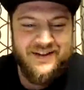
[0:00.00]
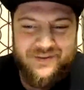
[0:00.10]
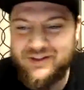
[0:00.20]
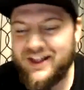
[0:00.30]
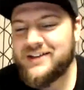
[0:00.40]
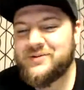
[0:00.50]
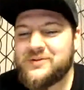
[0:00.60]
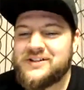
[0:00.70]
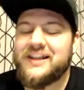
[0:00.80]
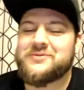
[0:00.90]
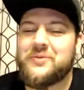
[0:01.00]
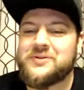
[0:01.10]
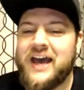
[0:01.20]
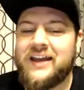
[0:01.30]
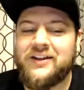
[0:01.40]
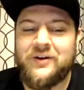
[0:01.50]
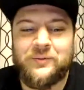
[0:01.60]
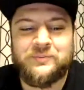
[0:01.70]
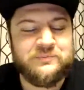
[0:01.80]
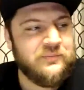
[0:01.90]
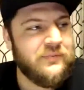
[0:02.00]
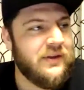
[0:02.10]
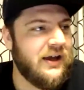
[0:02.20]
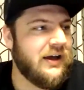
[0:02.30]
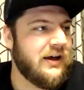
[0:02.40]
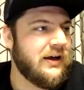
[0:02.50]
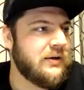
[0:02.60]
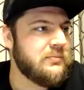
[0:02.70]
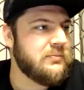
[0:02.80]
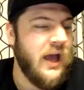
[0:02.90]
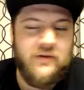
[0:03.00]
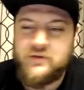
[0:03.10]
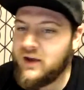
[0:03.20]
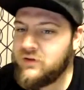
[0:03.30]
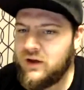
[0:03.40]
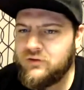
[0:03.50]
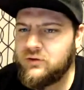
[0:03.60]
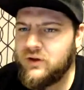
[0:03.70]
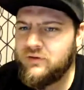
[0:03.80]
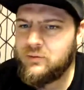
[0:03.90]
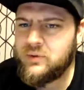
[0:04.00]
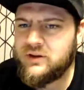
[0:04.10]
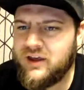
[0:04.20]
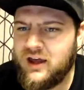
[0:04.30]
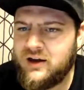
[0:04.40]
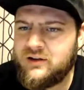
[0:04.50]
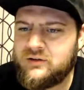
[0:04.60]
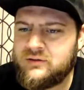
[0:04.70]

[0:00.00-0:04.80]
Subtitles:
Last one was Idaho. Have you ever been to Canada?